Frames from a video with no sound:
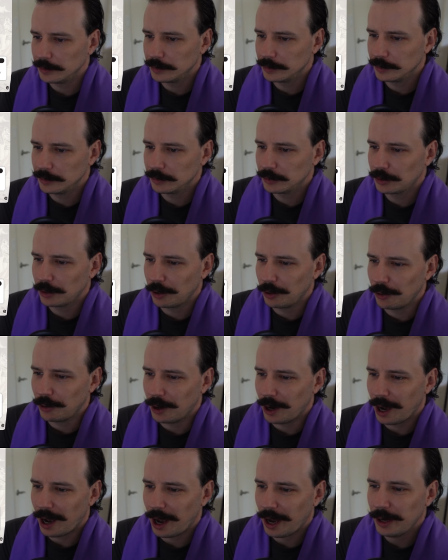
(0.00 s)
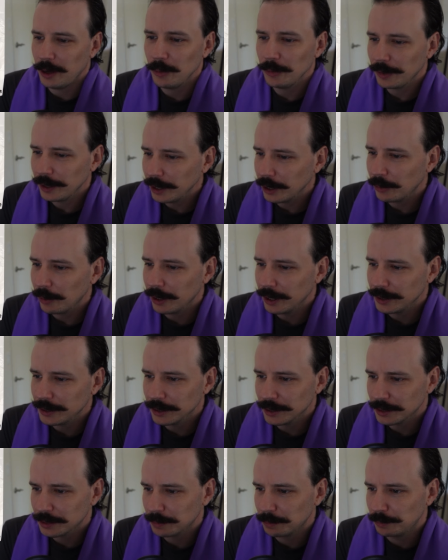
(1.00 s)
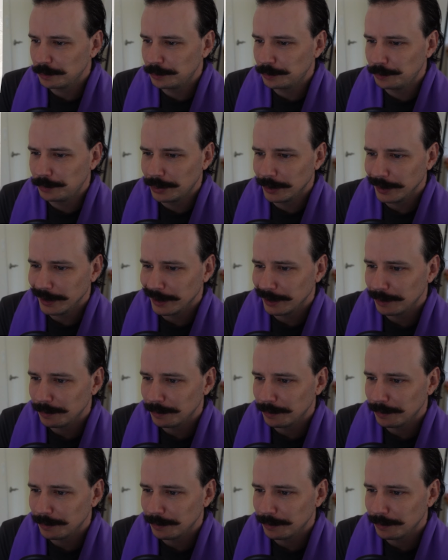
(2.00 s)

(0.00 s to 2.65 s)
So I don't think it quite exists, but